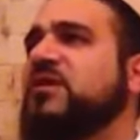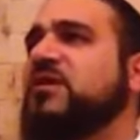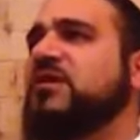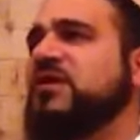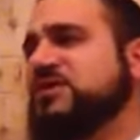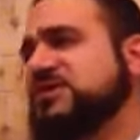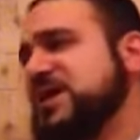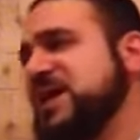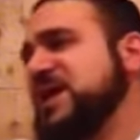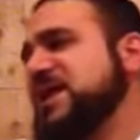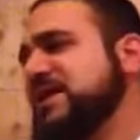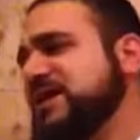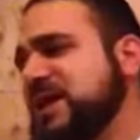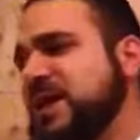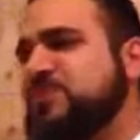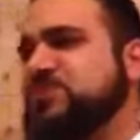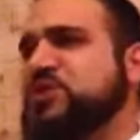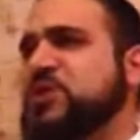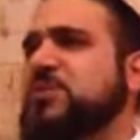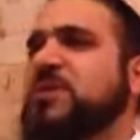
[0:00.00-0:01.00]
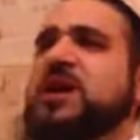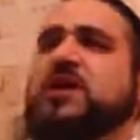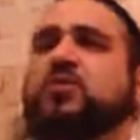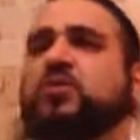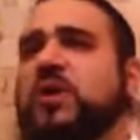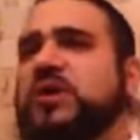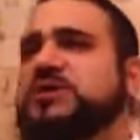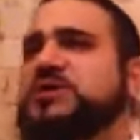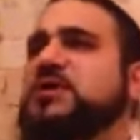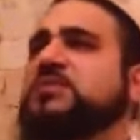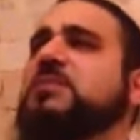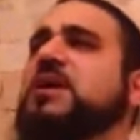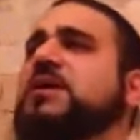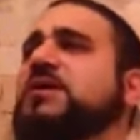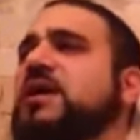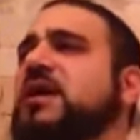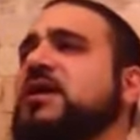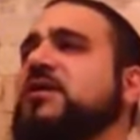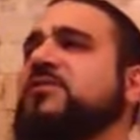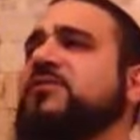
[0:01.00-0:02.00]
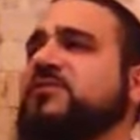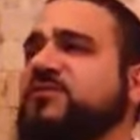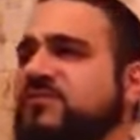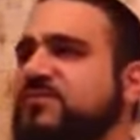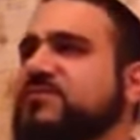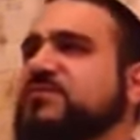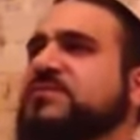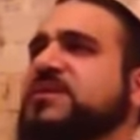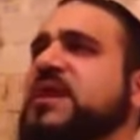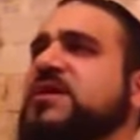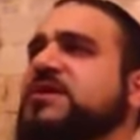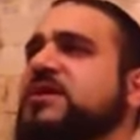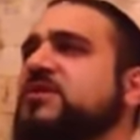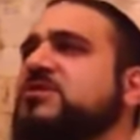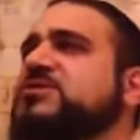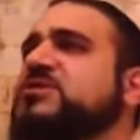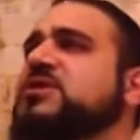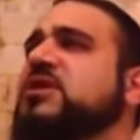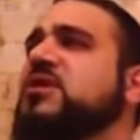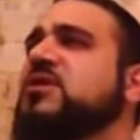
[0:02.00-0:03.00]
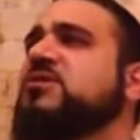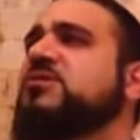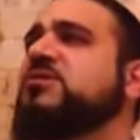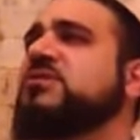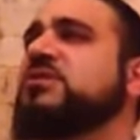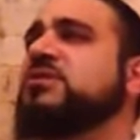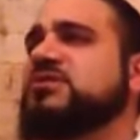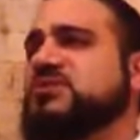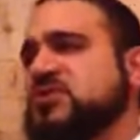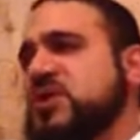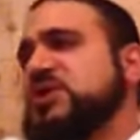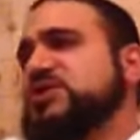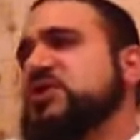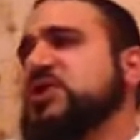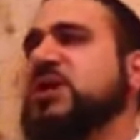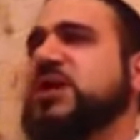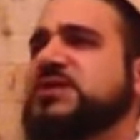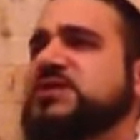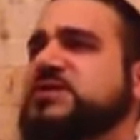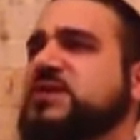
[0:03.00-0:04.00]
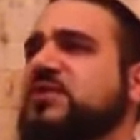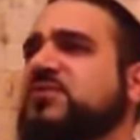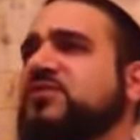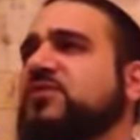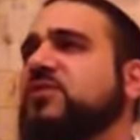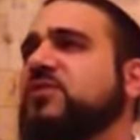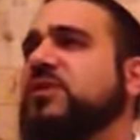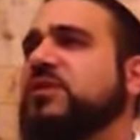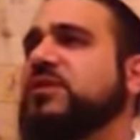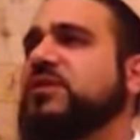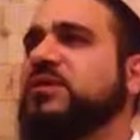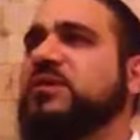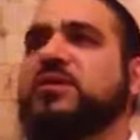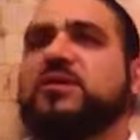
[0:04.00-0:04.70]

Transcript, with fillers: Because I kept Shabbat once in my life, 10 years ago, so I should get stuff for it.